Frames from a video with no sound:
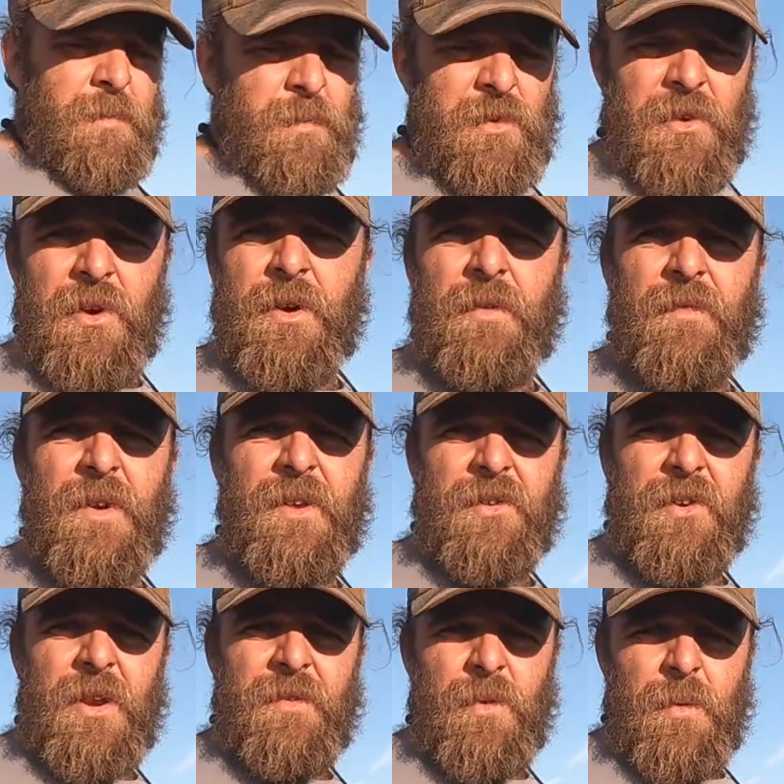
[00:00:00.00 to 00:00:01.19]
Still
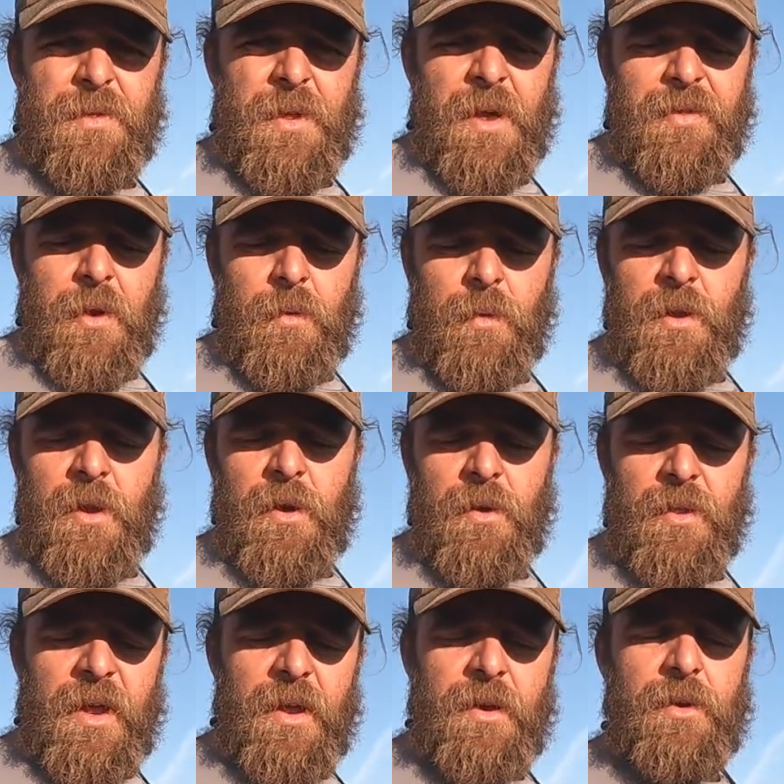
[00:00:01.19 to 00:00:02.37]
convinced even without the Grillo
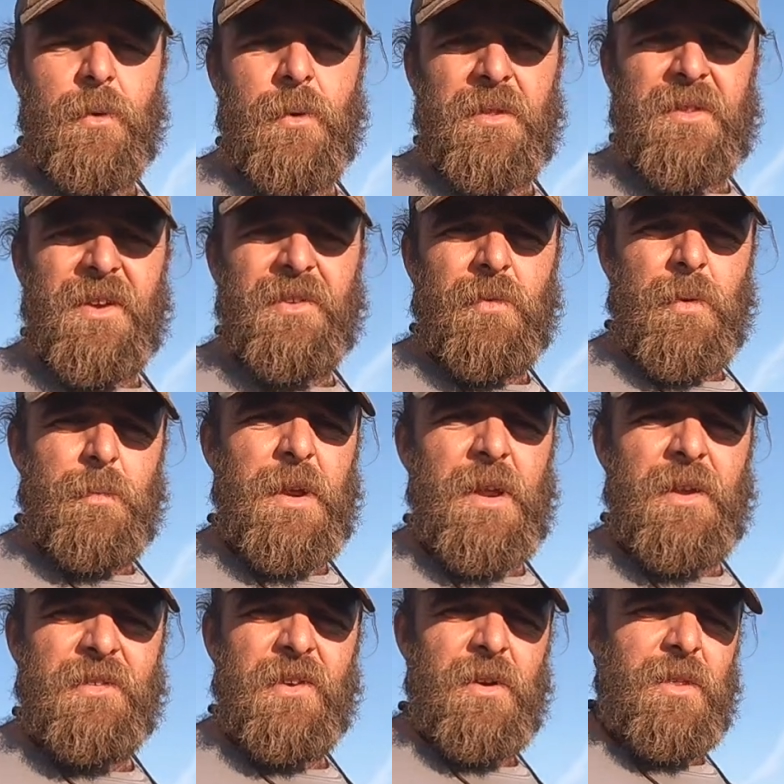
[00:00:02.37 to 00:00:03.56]
that doing this would be
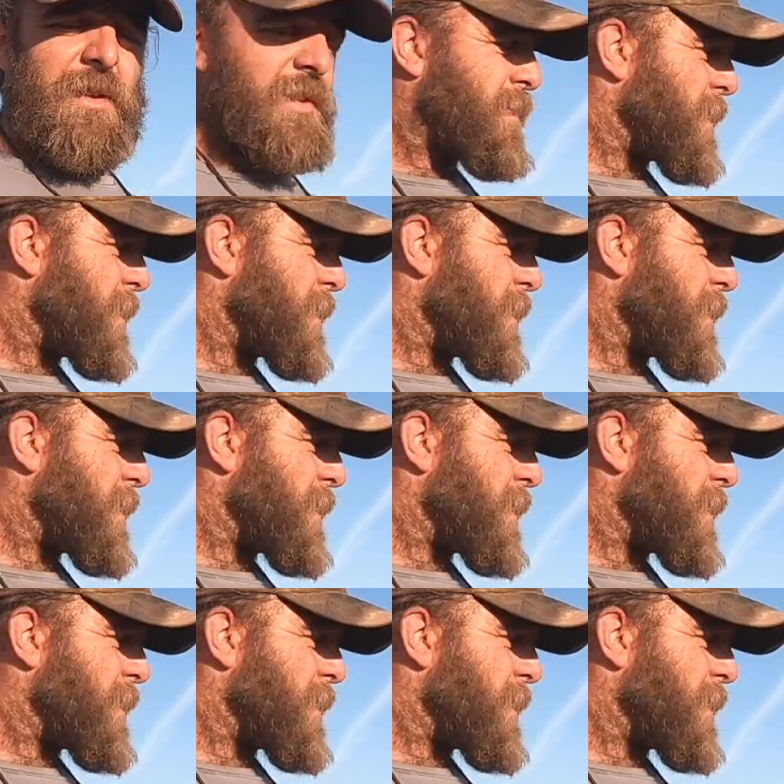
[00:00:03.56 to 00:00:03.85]
easier than